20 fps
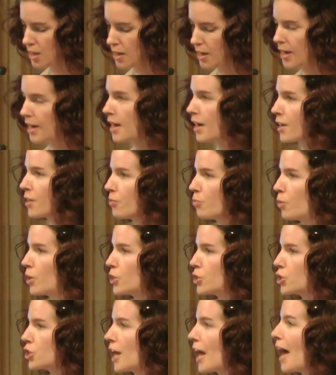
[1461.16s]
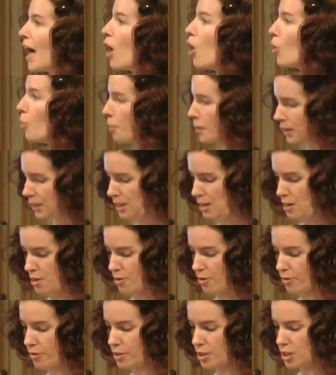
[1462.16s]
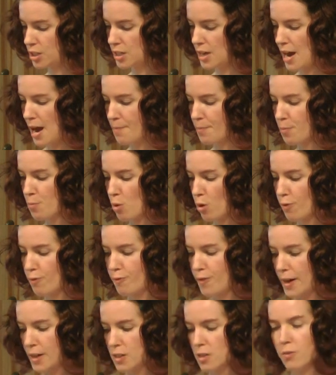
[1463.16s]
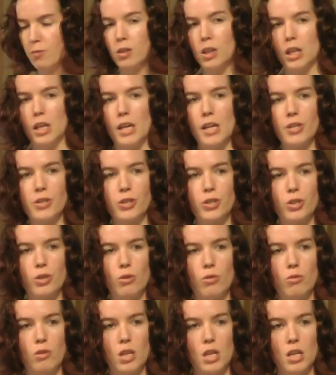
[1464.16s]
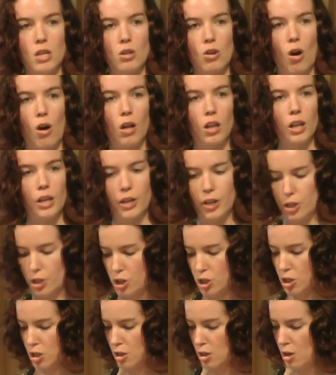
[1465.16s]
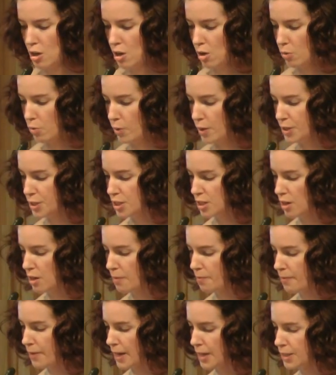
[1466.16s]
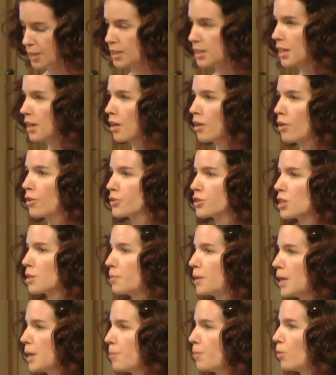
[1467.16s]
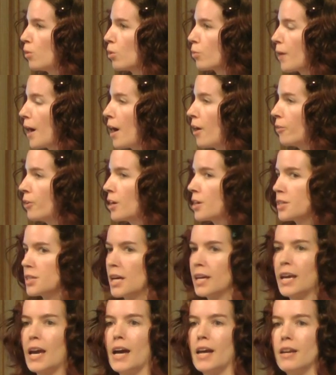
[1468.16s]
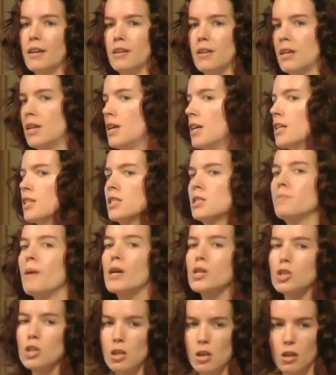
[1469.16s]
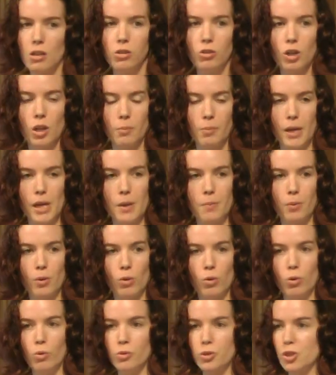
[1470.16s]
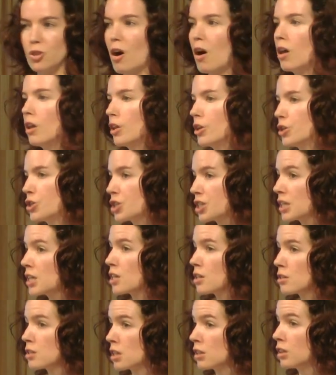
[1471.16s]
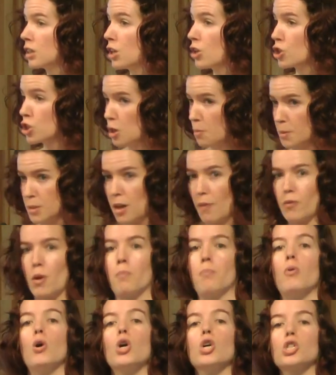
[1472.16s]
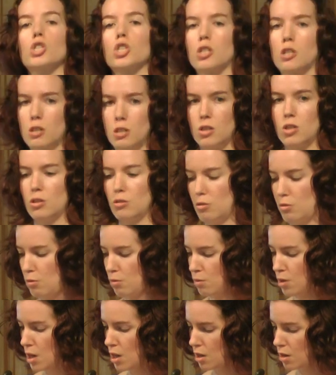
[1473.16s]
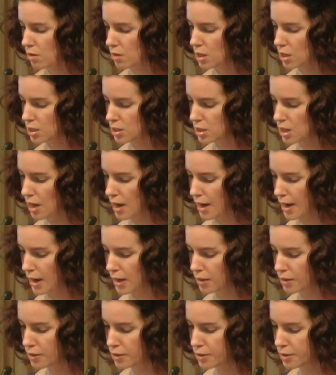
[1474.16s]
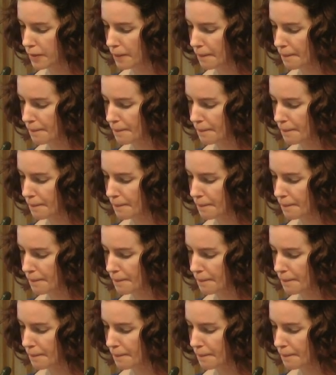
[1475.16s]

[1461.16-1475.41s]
and which help leaders tap more effectively into the knowledge, wisdom, and skills of the people around us, again, especially including people whose knowledge, skills, and leadership is often pushed to the sides.